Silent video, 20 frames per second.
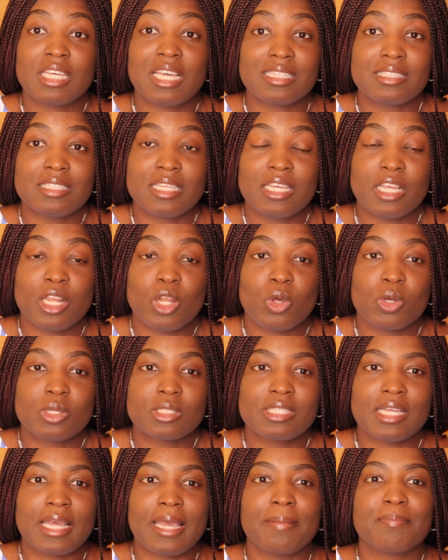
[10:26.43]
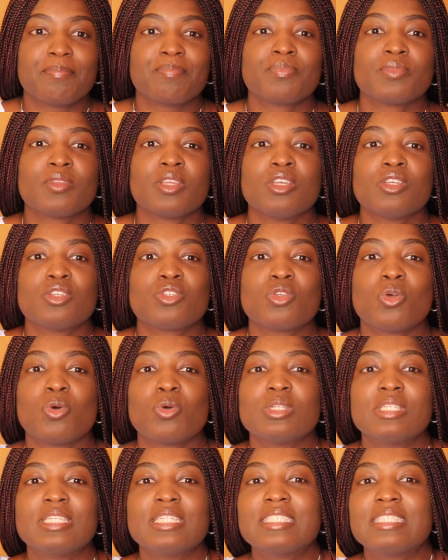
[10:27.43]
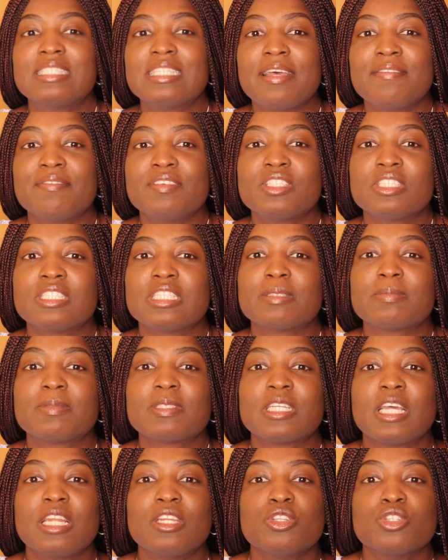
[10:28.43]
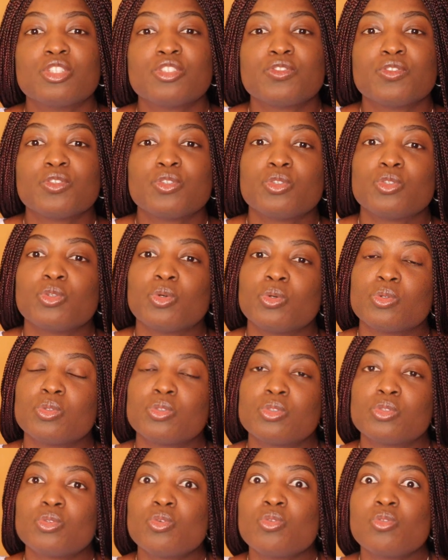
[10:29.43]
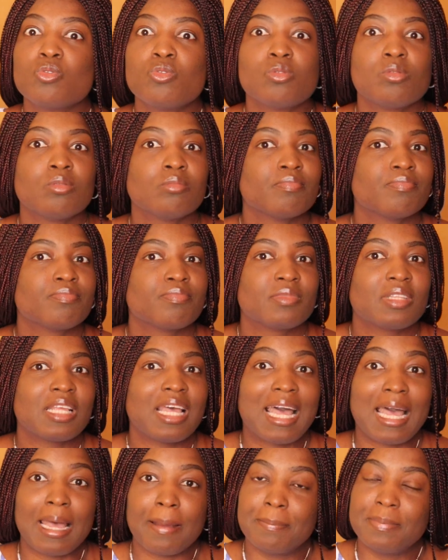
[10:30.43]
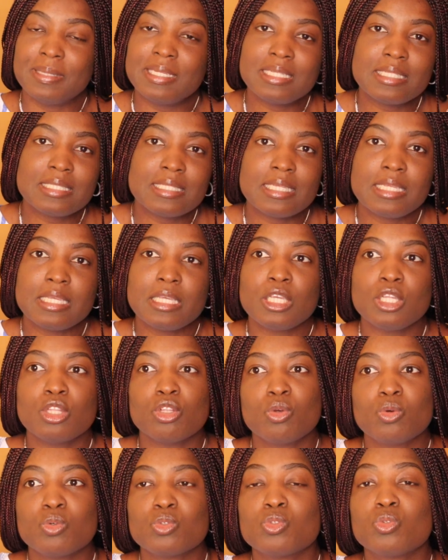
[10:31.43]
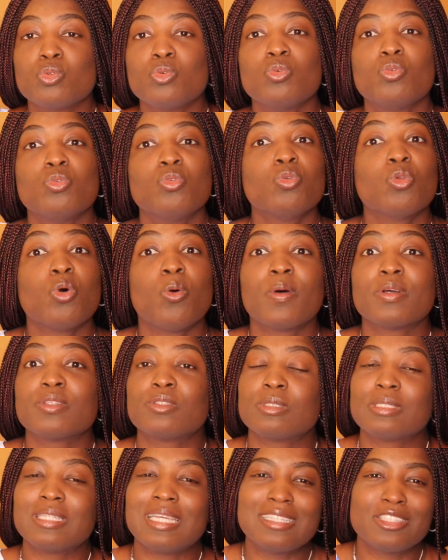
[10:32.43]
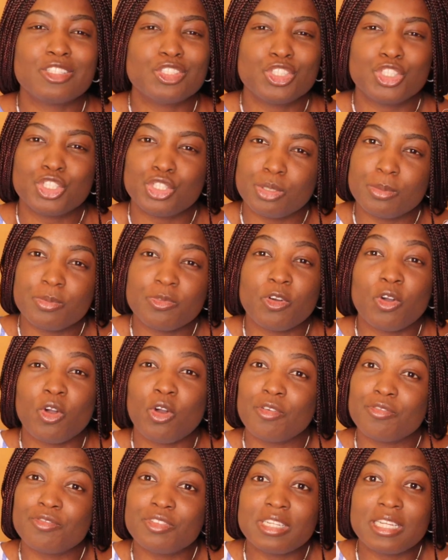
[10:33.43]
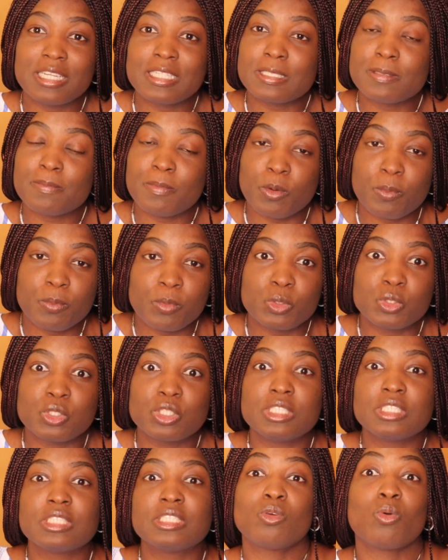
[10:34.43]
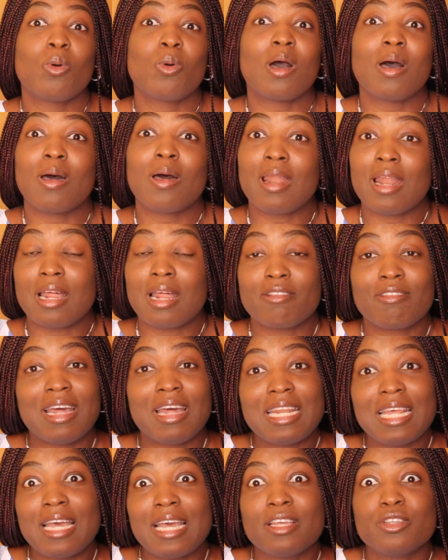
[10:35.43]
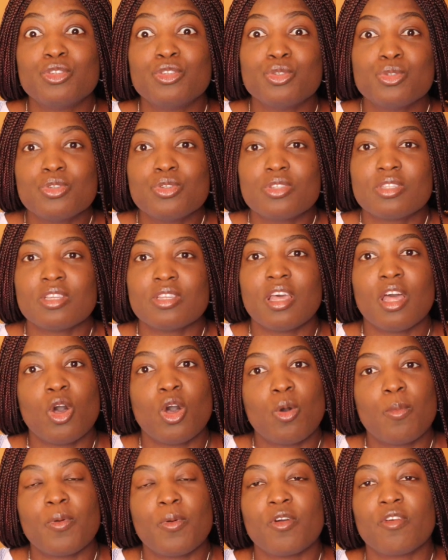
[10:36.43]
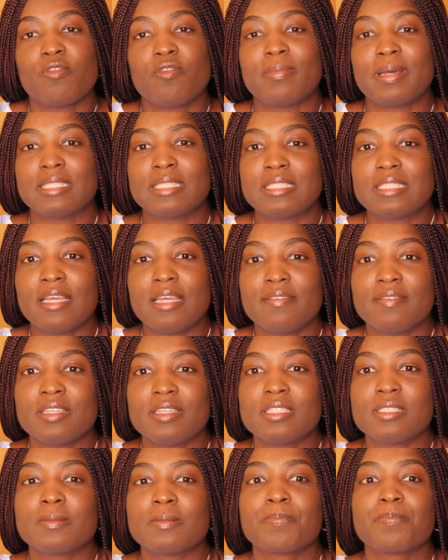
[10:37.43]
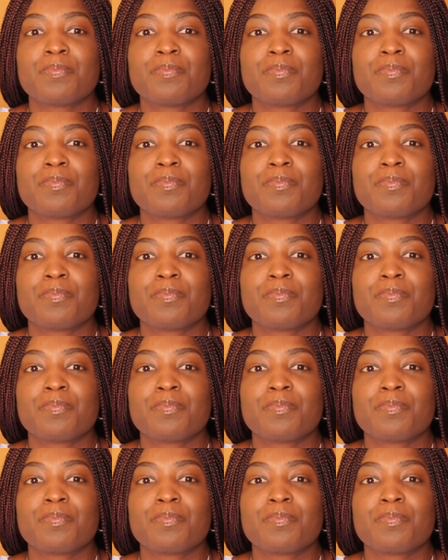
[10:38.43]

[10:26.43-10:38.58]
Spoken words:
a long time. So this service is especially useful to those who are busy, those who do not want to take this trip for convenience purposes, though I rather use the help of my service.